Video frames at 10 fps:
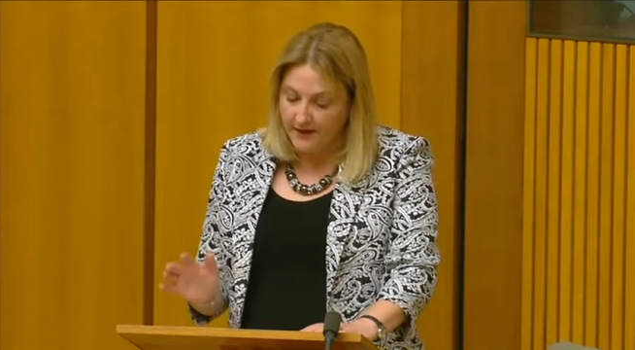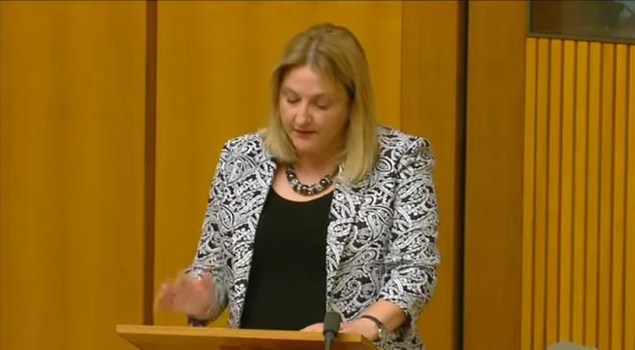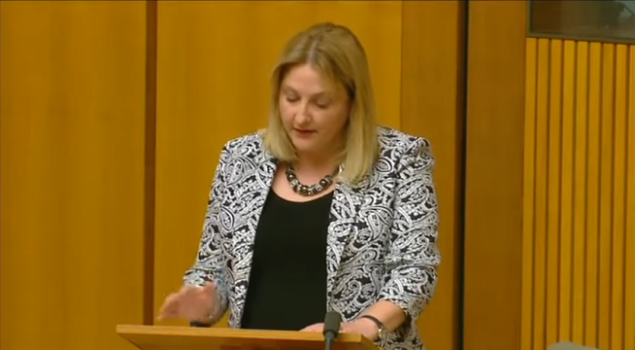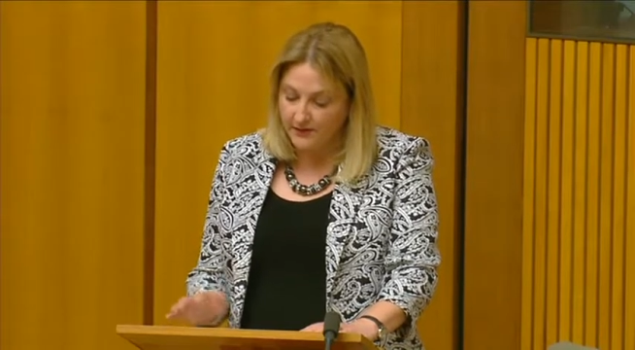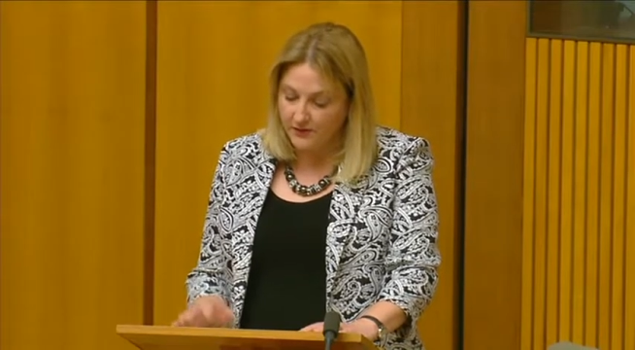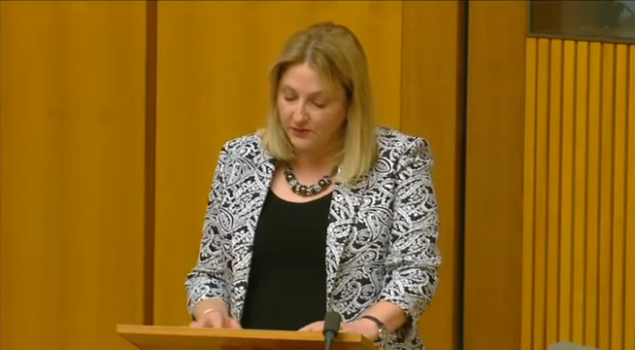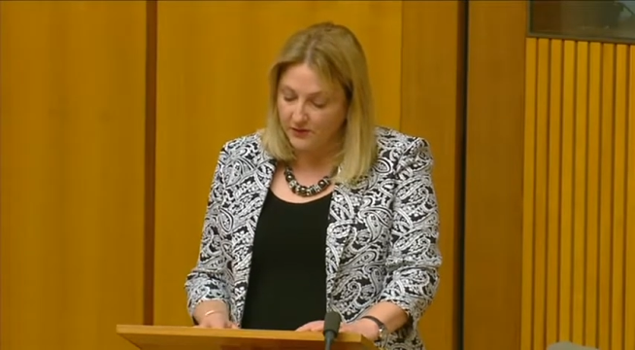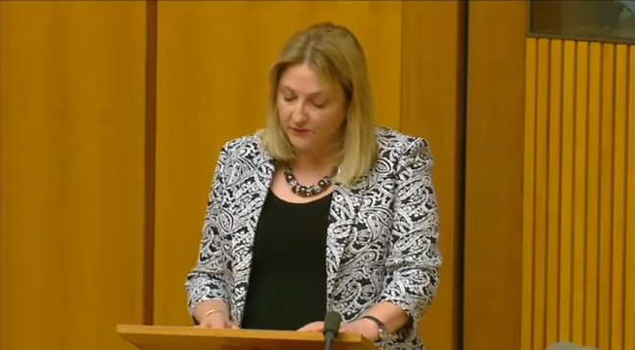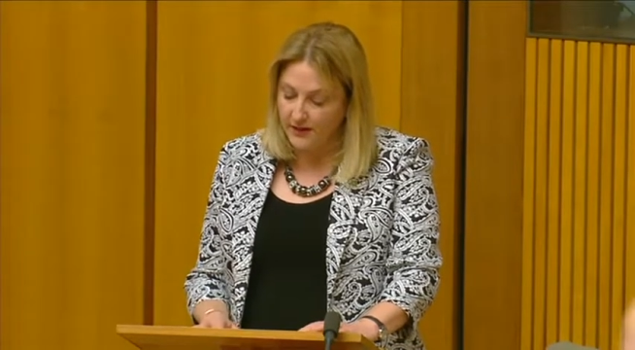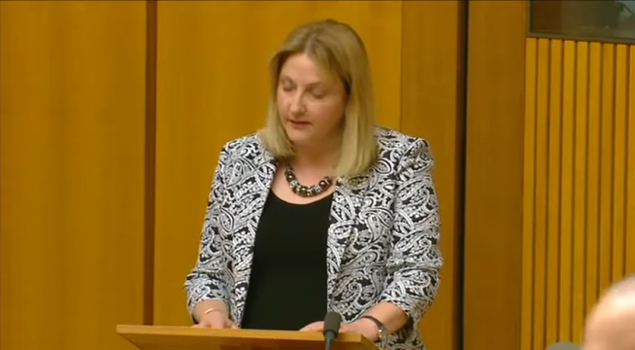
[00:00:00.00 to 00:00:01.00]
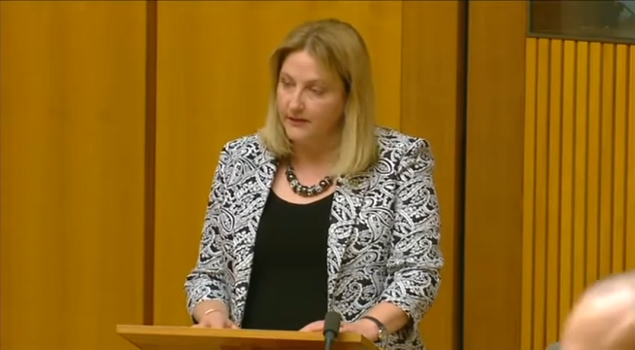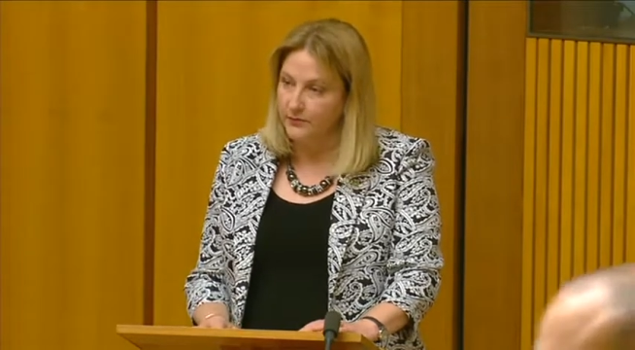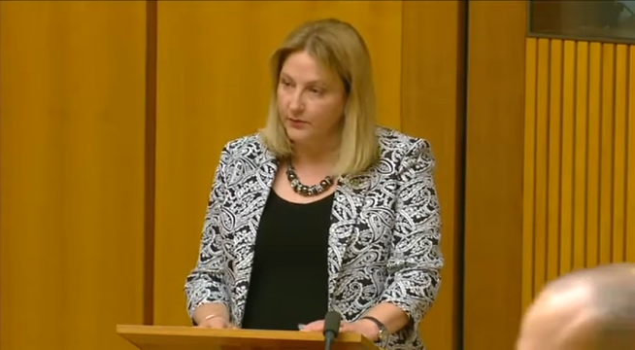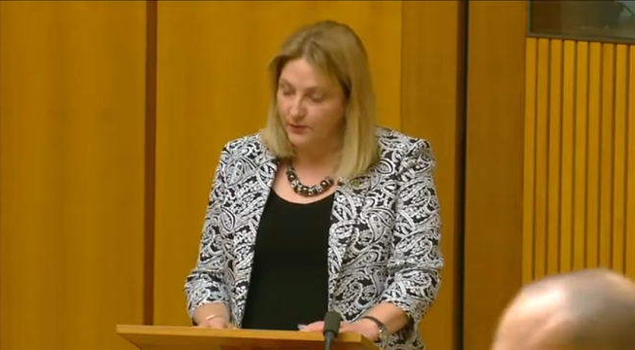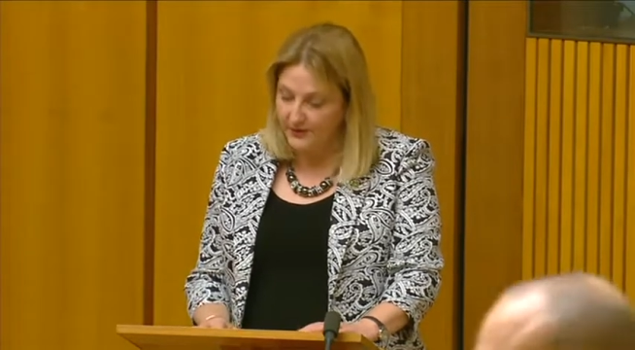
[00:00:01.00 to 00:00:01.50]
The industry directly
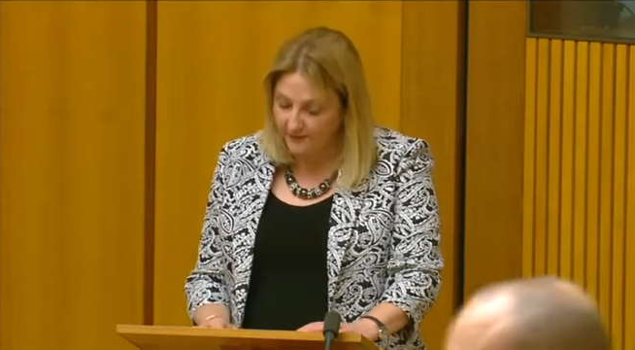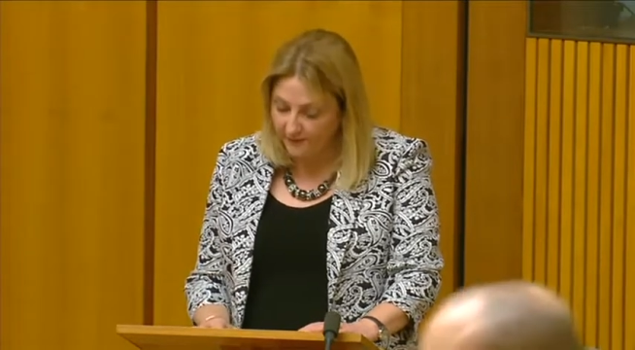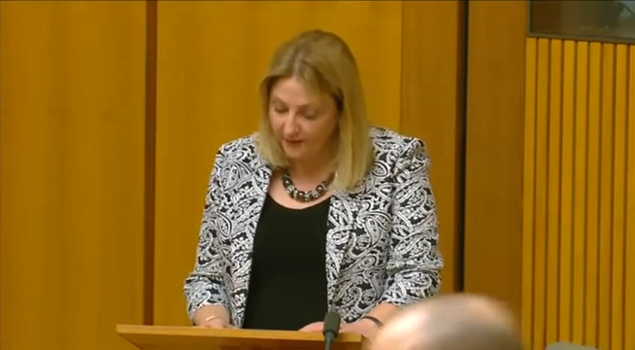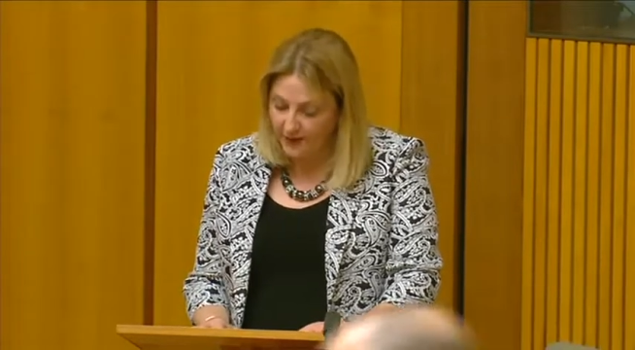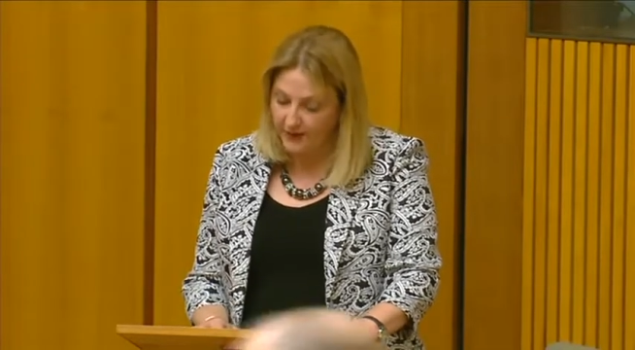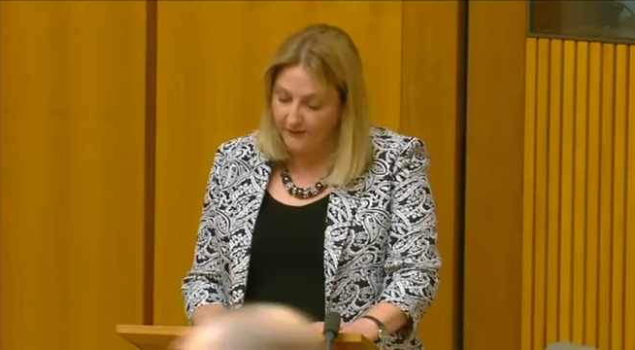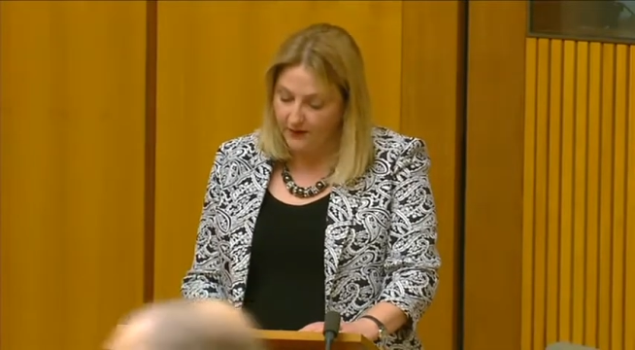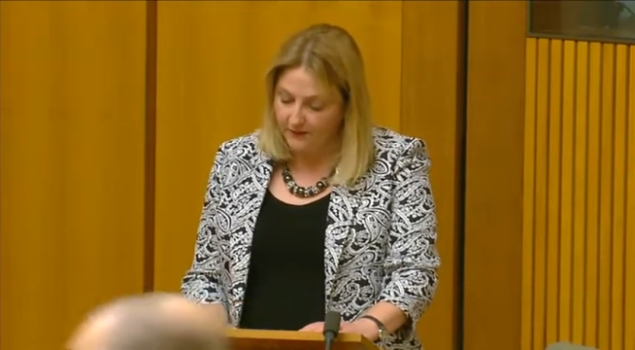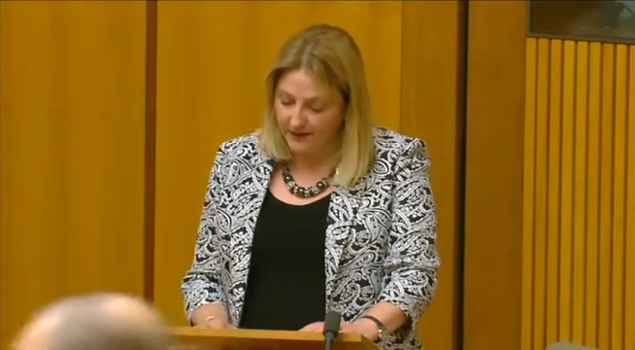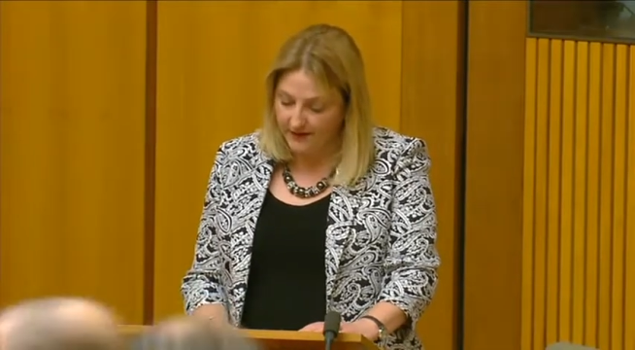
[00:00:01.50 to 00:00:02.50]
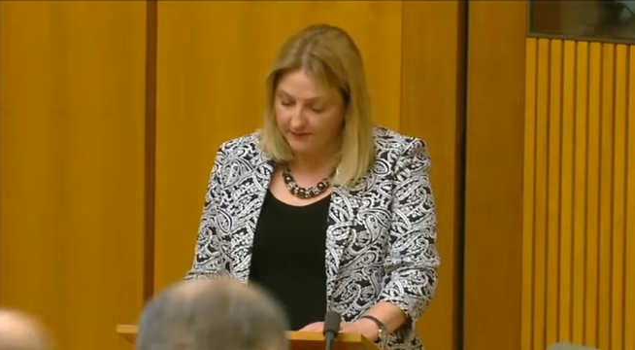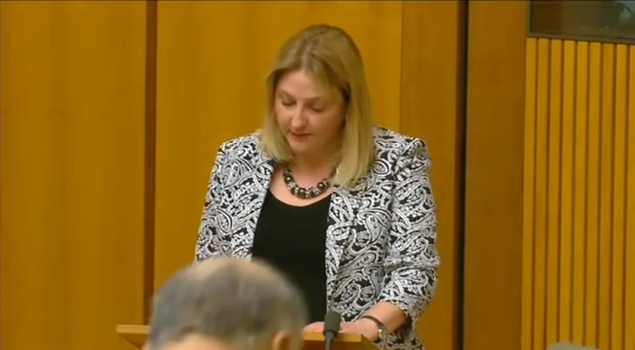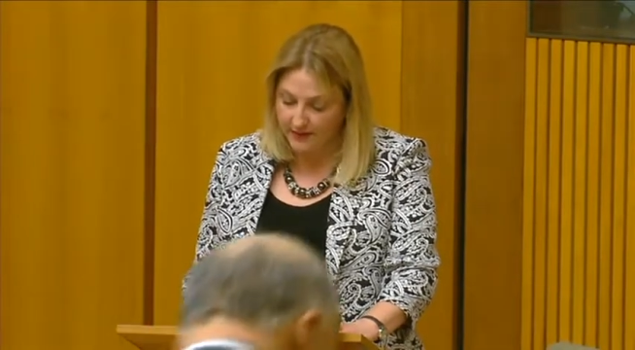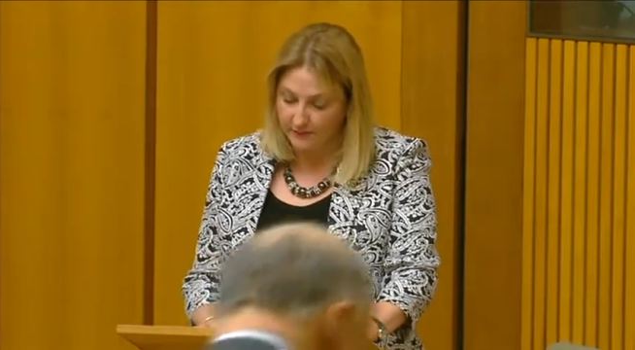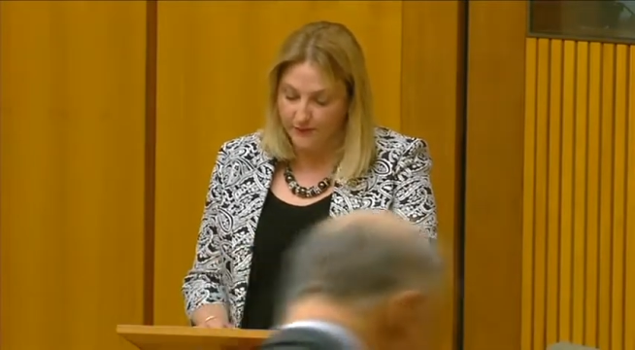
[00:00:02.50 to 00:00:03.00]
employs
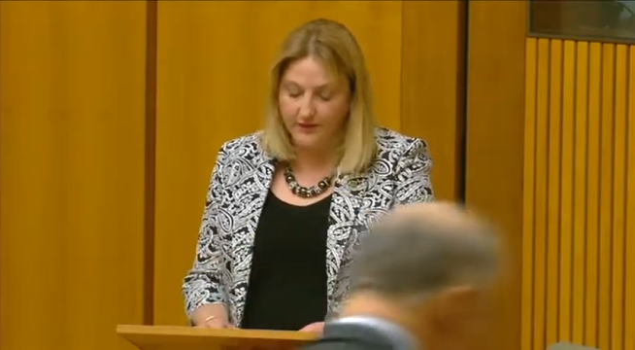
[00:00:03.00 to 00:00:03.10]
35,000 people,